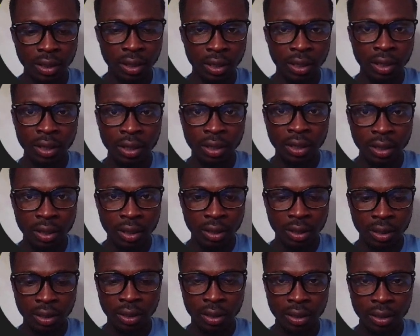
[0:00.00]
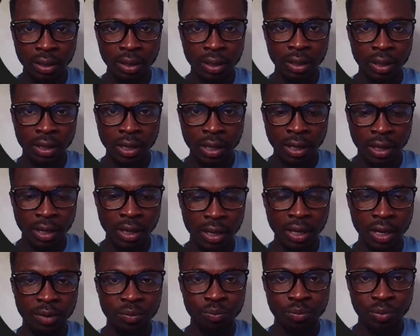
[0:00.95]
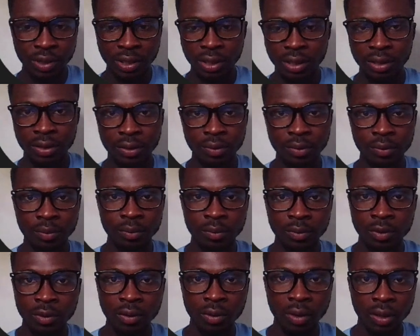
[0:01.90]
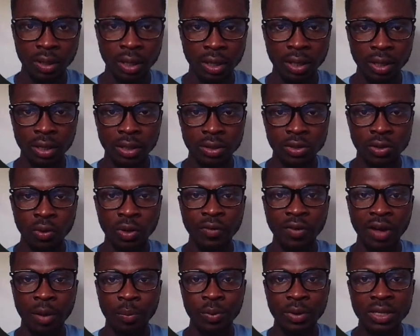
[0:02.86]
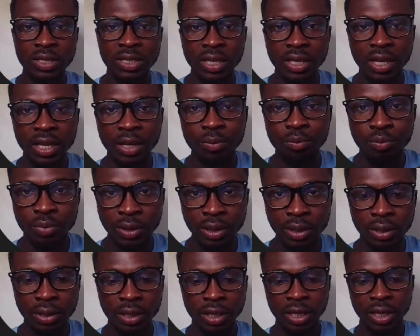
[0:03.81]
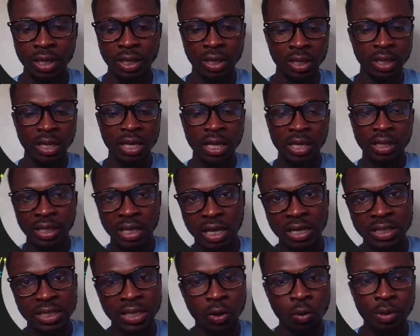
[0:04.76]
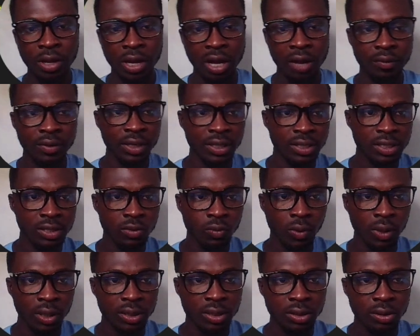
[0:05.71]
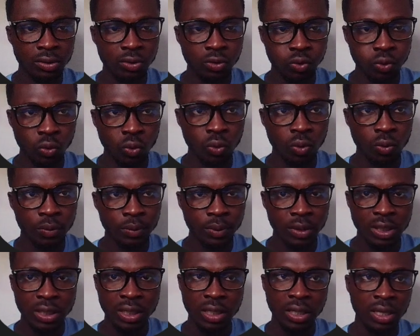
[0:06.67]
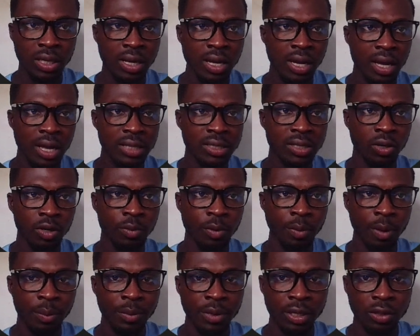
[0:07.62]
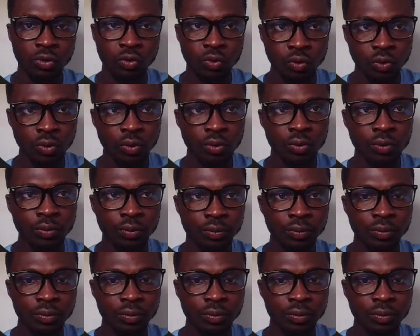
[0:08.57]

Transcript: A and B. Okay. So if I print A and B, the answer we'll be having is what? True. Answer will be true.